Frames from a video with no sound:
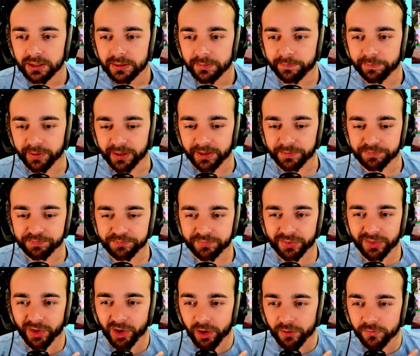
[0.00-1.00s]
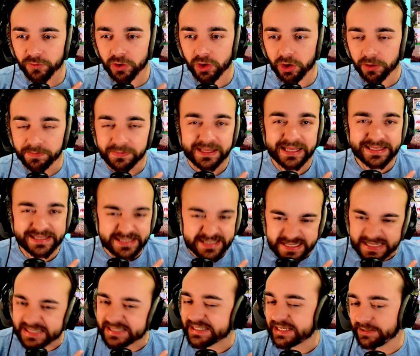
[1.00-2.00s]
but overall, it's
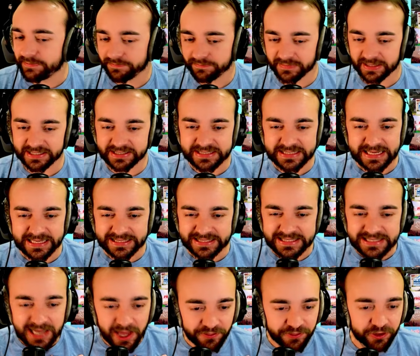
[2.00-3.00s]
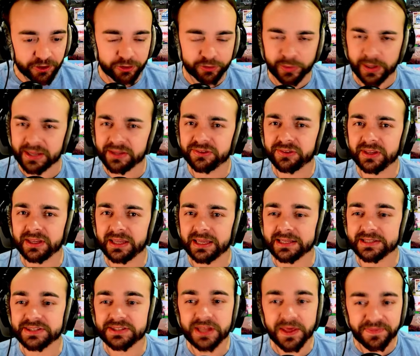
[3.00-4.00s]
decent. It's nothing crazy.
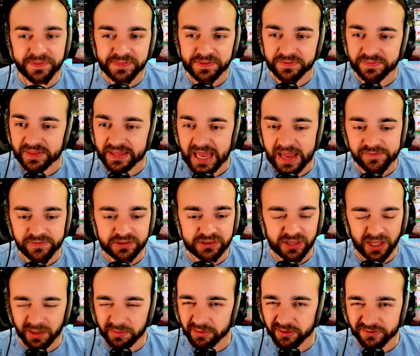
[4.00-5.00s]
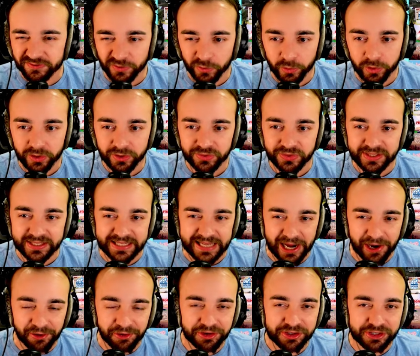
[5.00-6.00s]
It's nothing that they haven't done before. The
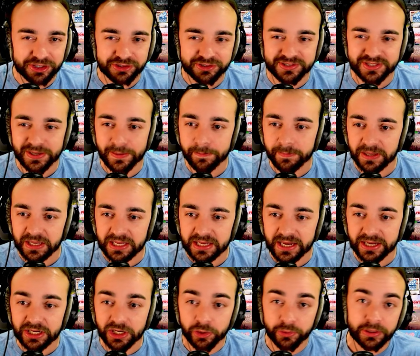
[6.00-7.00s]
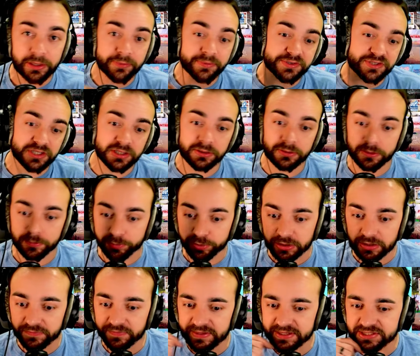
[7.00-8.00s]
character to me, I know he was in the
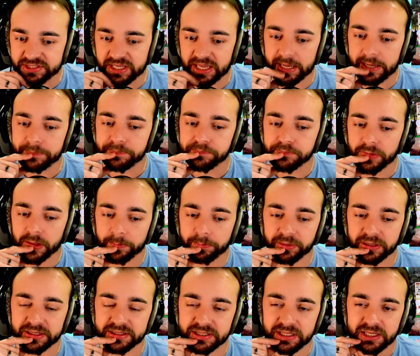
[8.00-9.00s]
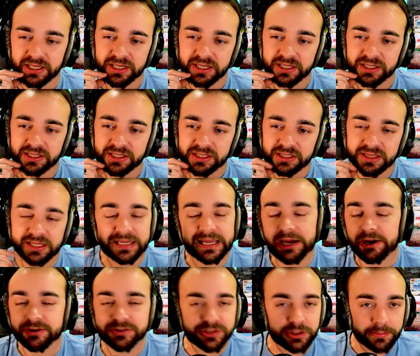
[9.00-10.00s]
previous game, but the
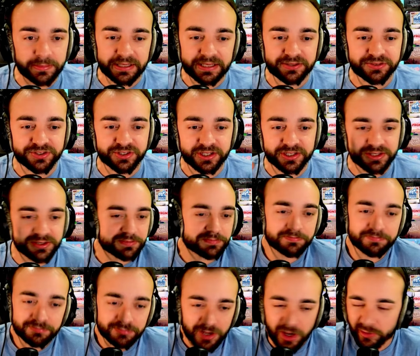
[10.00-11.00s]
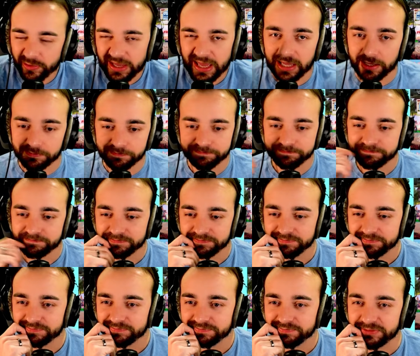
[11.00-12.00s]
character to me is just okay.
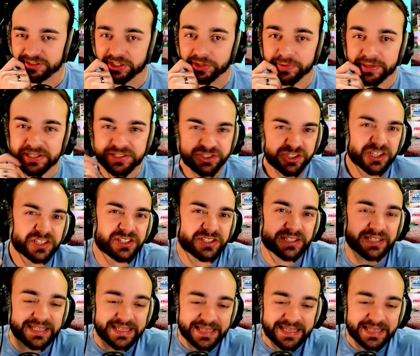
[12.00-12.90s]
You know, he's just